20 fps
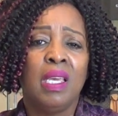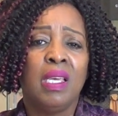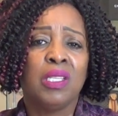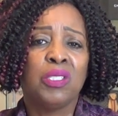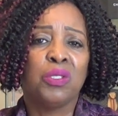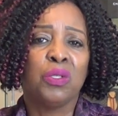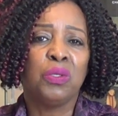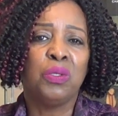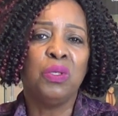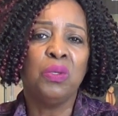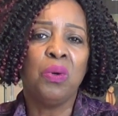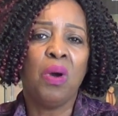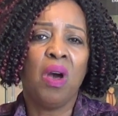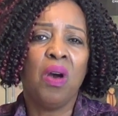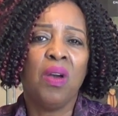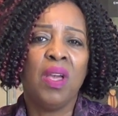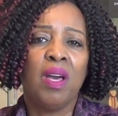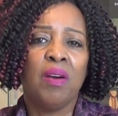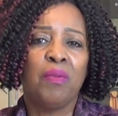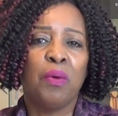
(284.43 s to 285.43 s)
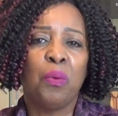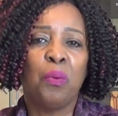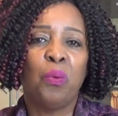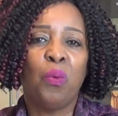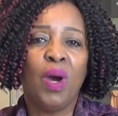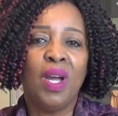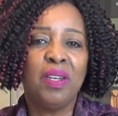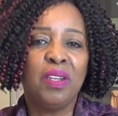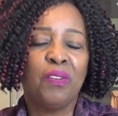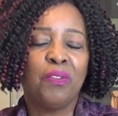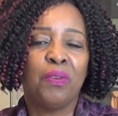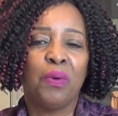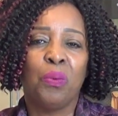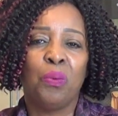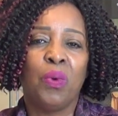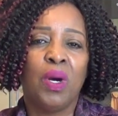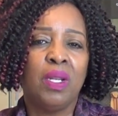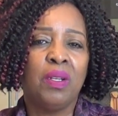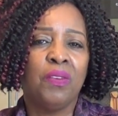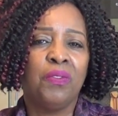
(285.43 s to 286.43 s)
So you all have a wonderful,
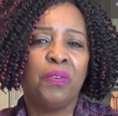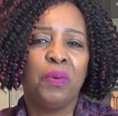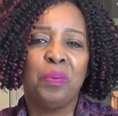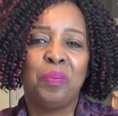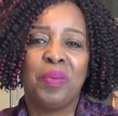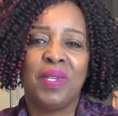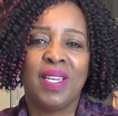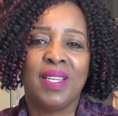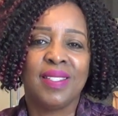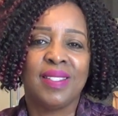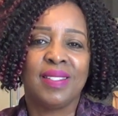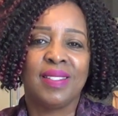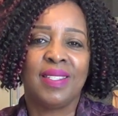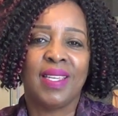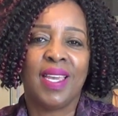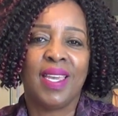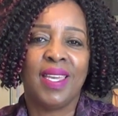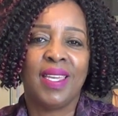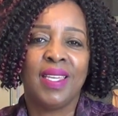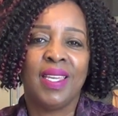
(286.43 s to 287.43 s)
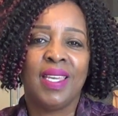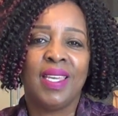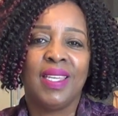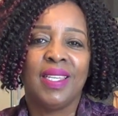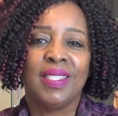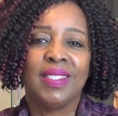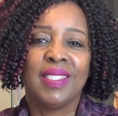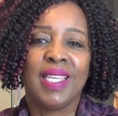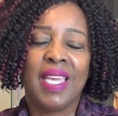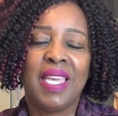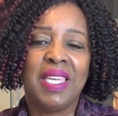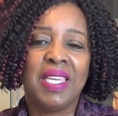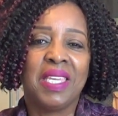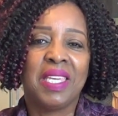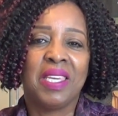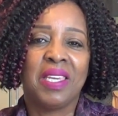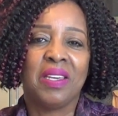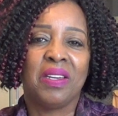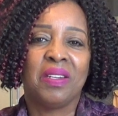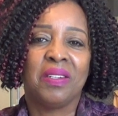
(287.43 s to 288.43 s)
wonderful, blessed day. Take
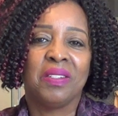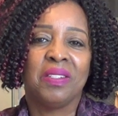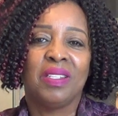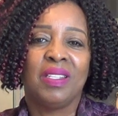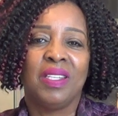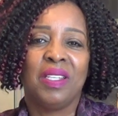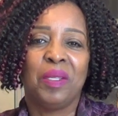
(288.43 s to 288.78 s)
care.